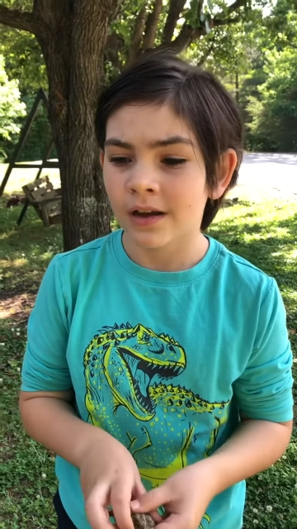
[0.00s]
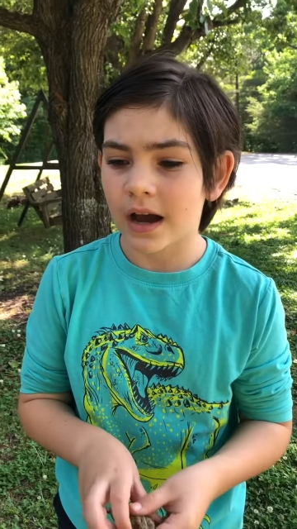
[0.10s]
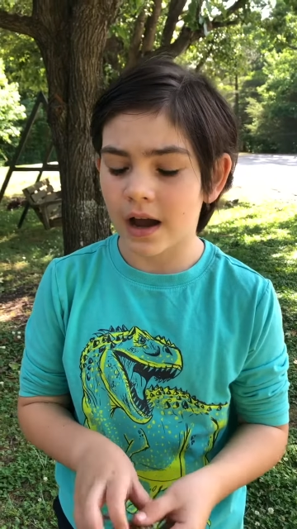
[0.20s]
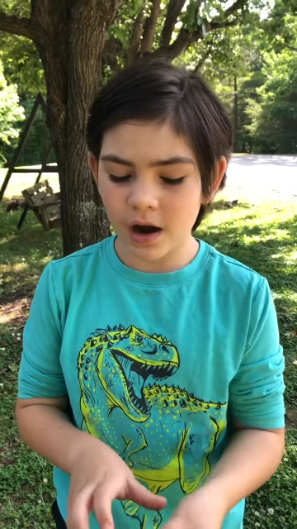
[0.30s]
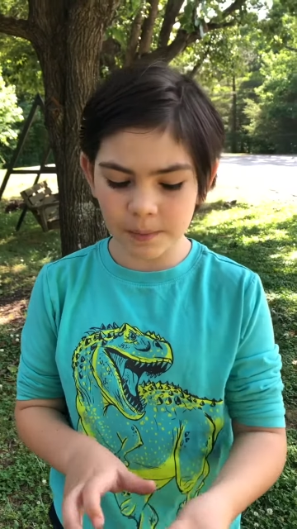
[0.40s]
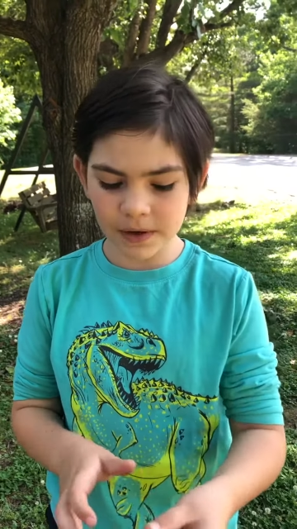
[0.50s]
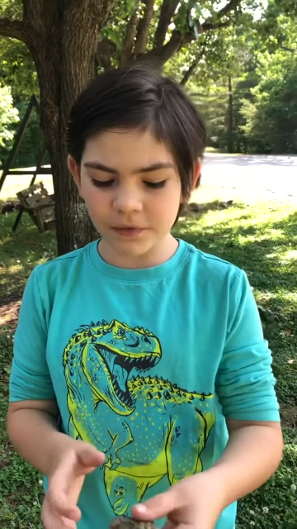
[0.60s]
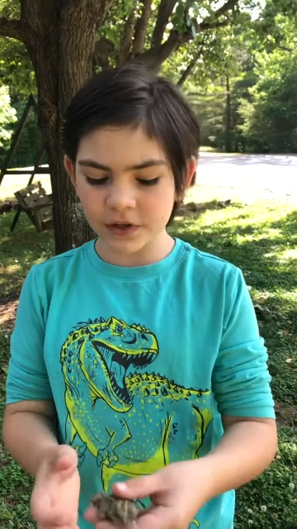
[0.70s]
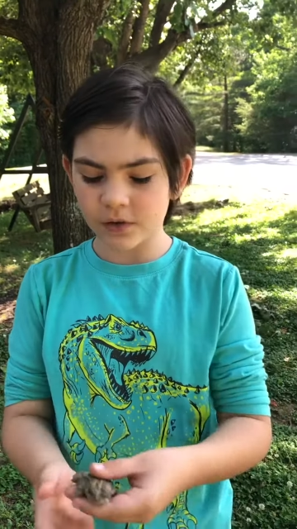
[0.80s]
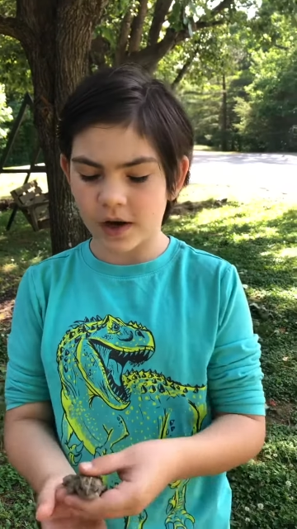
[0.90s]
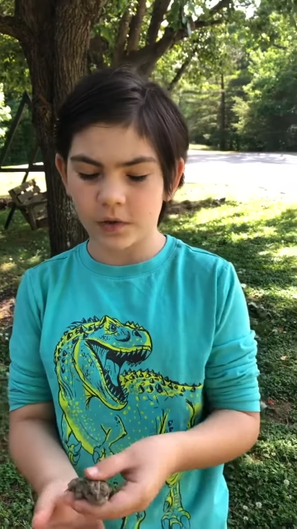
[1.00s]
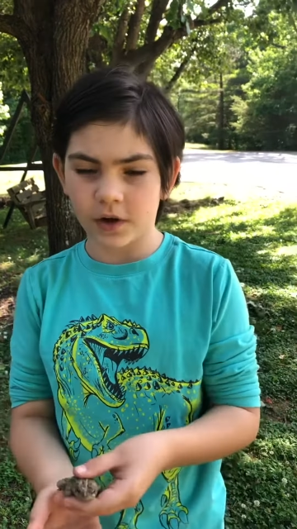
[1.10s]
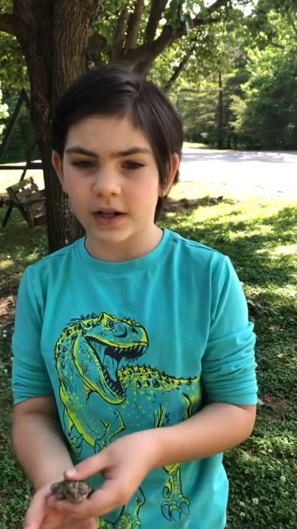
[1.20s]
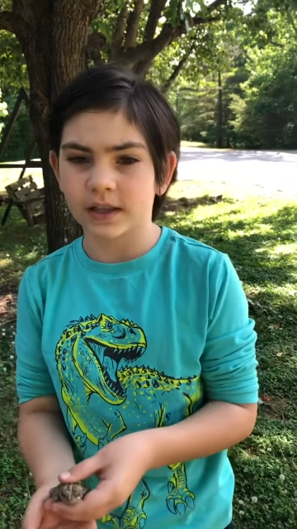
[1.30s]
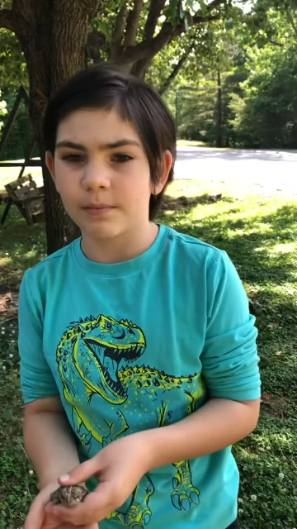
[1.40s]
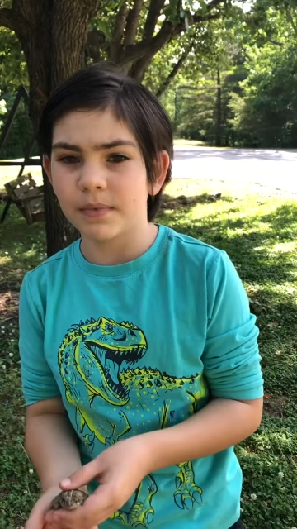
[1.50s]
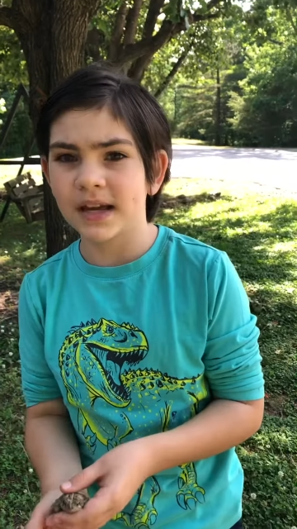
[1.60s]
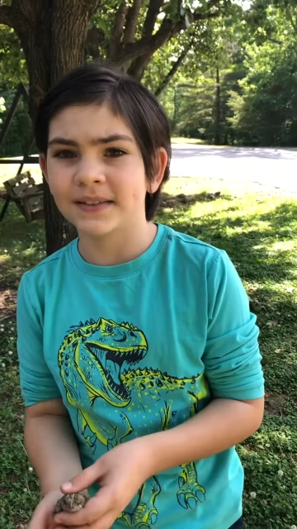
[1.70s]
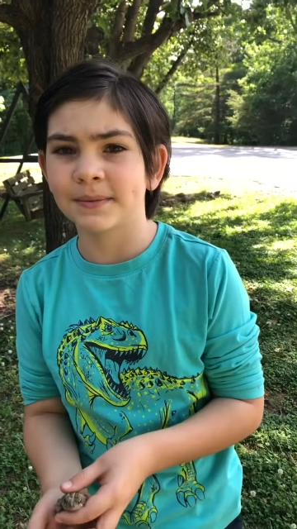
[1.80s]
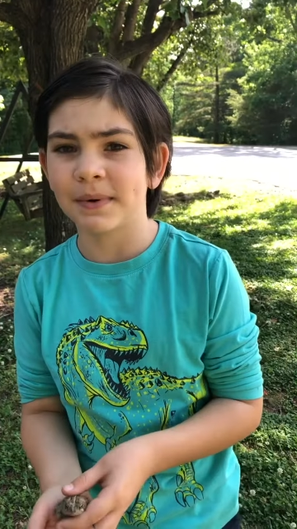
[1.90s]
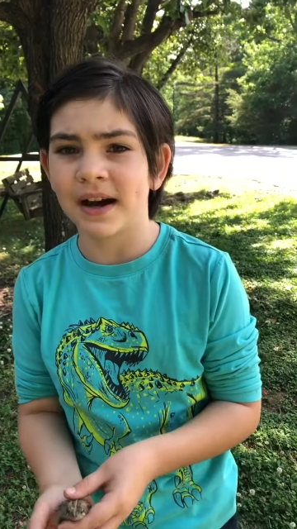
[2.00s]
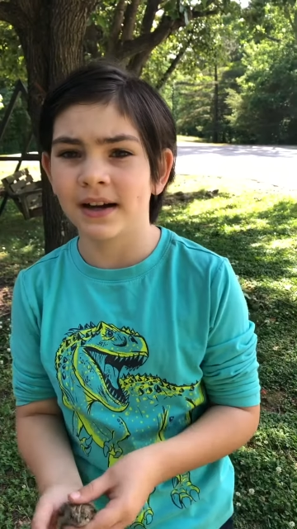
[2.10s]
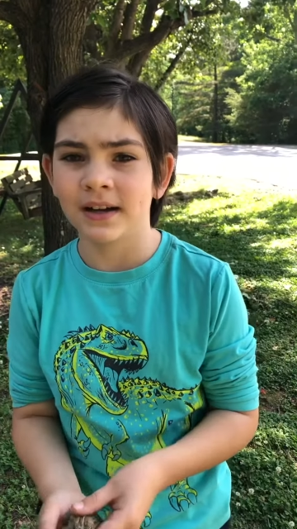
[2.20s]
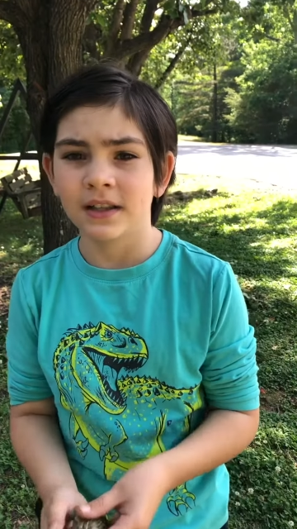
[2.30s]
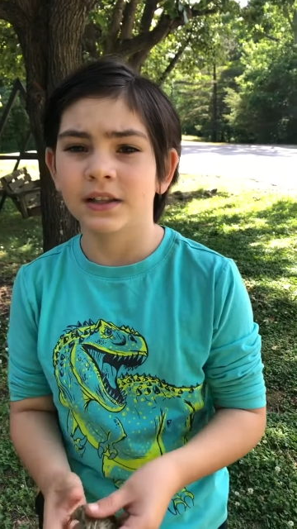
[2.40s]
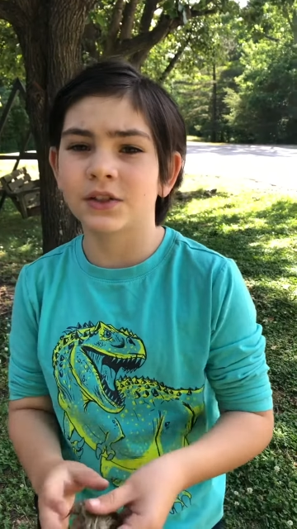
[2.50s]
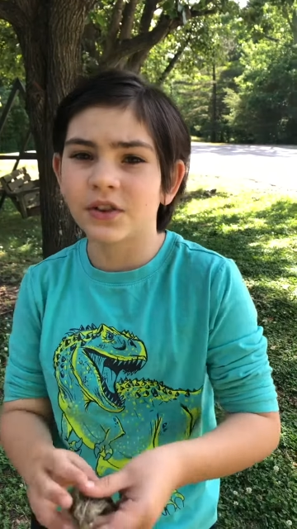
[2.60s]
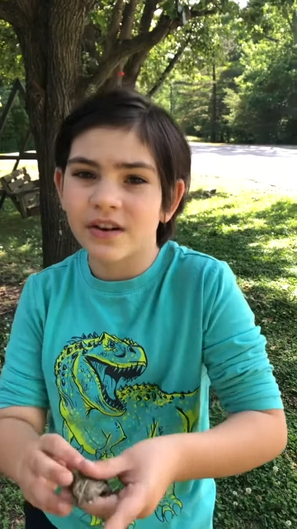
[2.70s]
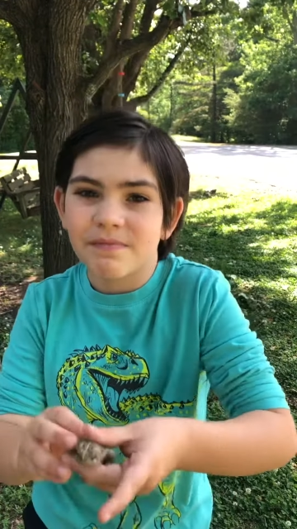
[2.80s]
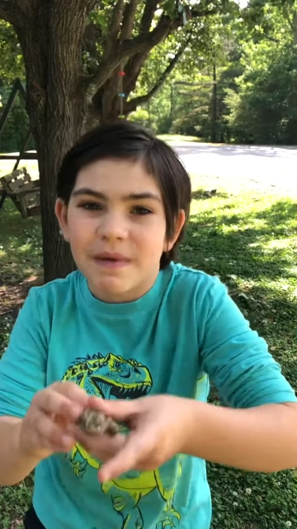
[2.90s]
I hope you've enjoyed learning the myths, the truth